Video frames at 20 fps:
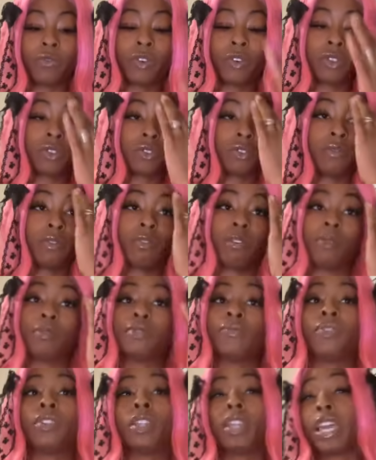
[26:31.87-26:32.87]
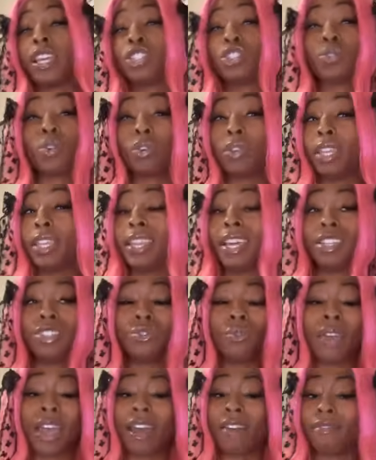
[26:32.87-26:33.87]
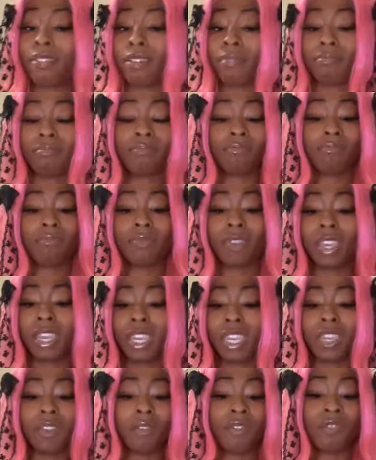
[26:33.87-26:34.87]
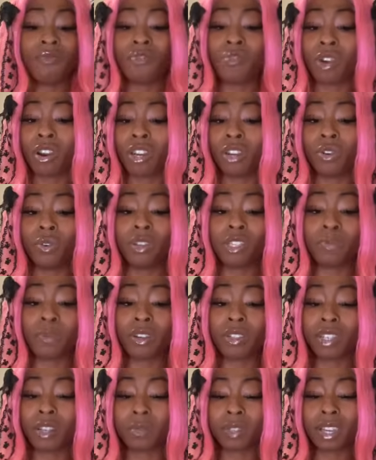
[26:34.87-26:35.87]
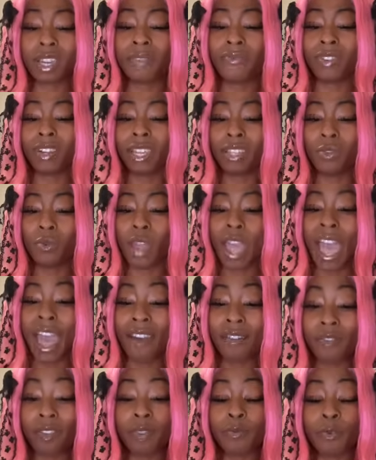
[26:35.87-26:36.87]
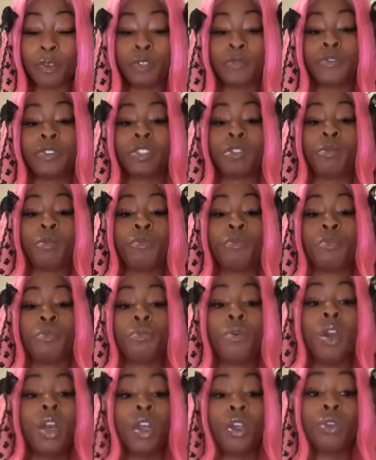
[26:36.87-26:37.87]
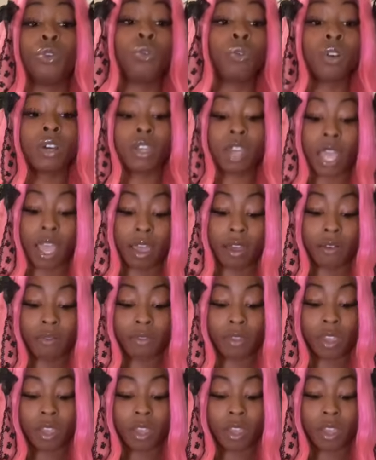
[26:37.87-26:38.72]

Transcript: For those of you, I was feeling like strongly that you haven't even if you already knew this person, I was kind of feeling like you haven't. But for some of you, you could have.